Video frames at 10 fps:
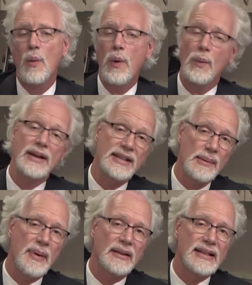what we
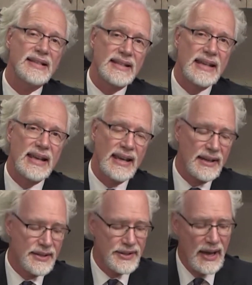typically see
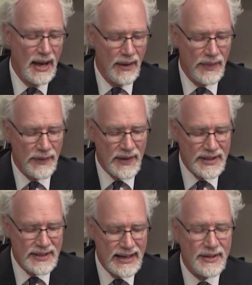is that the
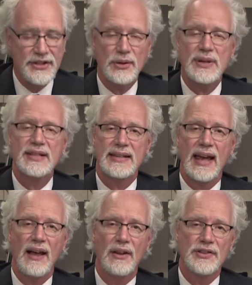sensory
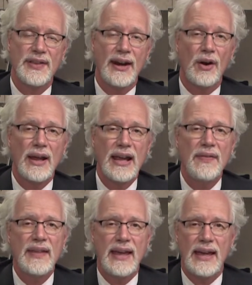cells that are
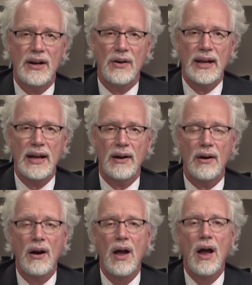in the inner
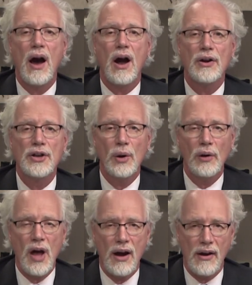ear are no
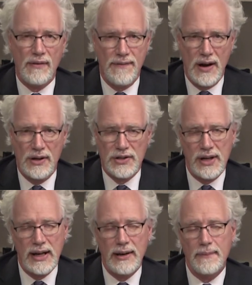longer
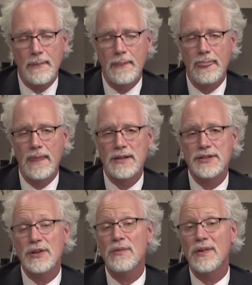functioning.
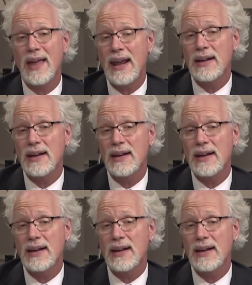So for that